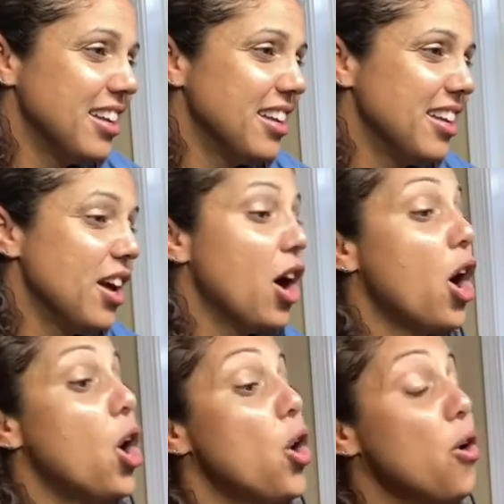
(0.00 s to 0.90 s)

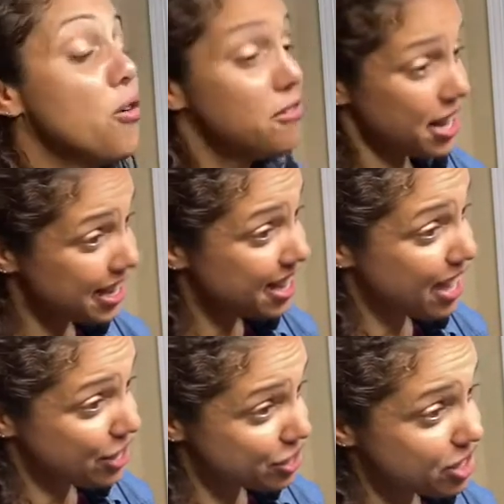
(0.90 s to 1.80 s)
having
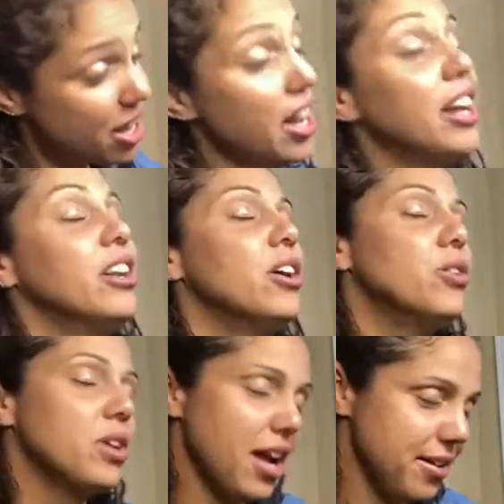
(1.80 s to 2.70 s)
vacation. Oh, vacation.
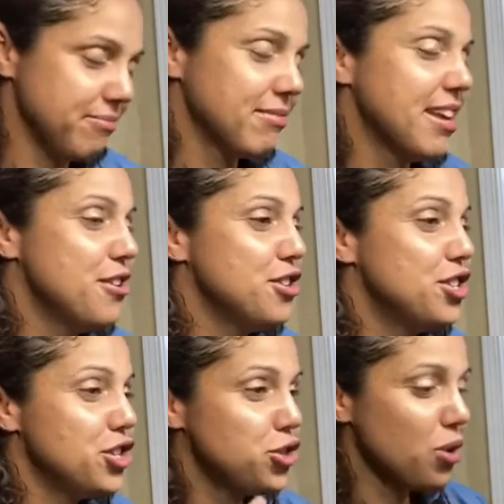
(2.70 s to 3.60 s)
Okay.
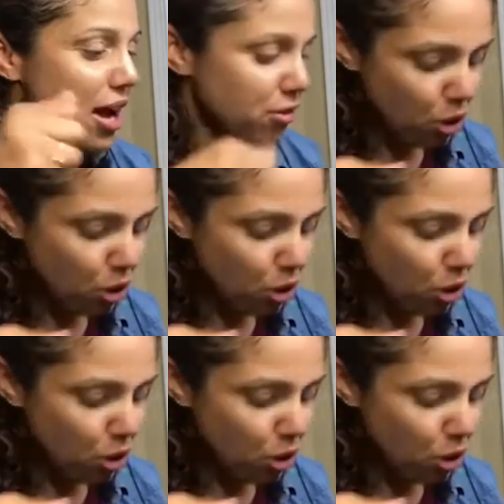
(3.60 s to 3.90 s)
Did you have